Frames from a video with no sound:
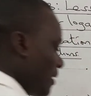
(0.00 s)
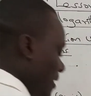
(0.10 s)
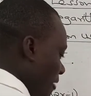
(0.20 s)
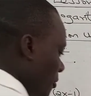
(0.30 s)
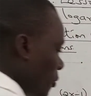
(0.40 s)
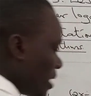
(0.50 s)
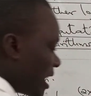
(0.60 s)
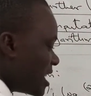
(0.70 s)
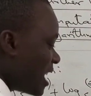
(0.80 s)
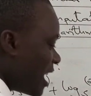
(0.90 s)
Therefore, we
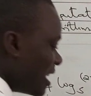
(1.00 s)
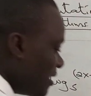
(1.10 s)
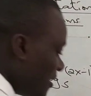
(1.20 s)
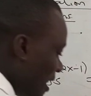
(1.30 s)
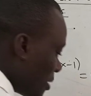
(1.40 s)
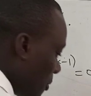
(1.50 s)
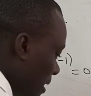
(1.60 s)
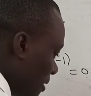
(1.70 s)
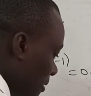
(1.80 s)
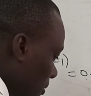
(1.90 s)
can rearrange that
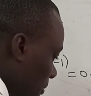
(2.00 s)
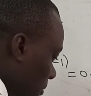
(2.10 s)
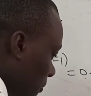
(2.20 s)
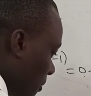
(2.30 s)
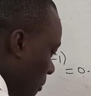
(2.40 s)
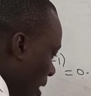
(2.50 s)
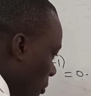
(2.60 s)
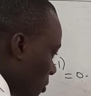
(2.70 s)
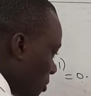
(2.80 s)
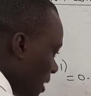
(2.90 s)
one to form a
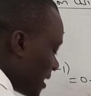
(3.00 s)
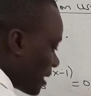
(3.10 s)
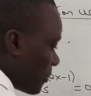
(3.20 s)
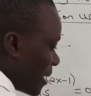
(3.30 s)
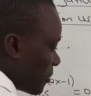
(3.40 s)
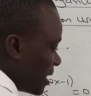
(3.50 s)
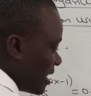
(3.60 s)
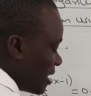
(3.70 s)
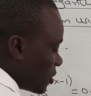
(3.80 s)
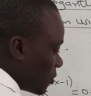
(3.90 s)
quadratic by
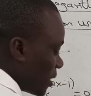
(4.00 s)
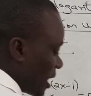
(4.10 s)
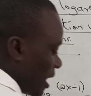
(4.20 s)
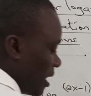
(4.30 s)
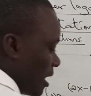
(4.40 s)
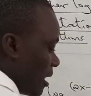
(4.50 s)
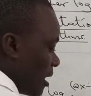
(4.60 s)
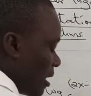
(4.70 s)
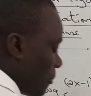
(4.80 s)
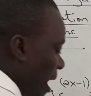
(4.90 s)
bringing 2k
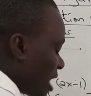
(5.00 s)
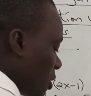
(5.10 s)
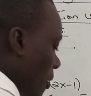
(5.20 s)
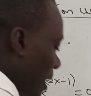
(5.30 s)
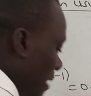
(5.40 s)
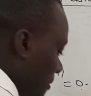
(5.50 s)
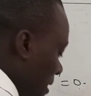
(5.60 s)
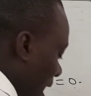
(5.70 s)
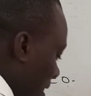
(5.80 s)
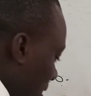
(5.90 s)
back to our left
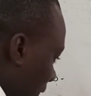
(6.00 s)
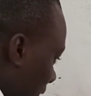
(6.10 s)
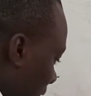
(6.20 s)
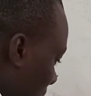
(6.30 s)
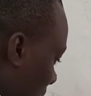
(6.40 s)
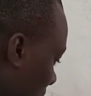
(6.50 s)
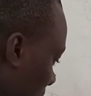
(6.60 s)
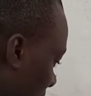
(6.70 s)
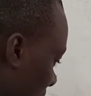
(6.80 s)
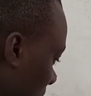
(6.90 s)
hand side,
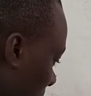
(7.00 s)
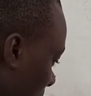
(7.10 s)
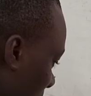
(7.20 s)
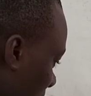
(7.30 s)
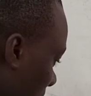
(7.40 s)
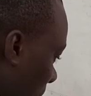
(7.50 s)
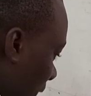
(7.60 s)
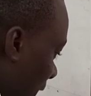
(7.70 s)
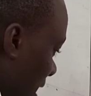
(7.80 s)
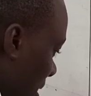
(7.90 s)
and it becomes a
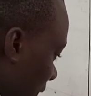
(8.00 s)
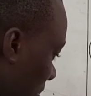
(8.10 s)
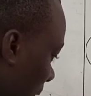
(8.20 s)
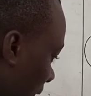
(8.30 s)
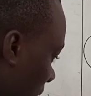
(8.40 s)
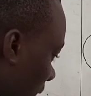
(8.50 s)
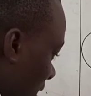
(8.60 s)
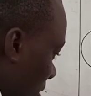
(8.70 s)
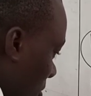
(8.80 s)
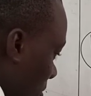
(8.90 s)
minus, then plus 1
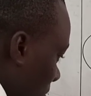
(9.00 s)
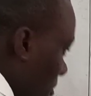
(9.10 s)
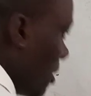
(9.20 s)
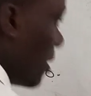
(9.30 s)
is equals to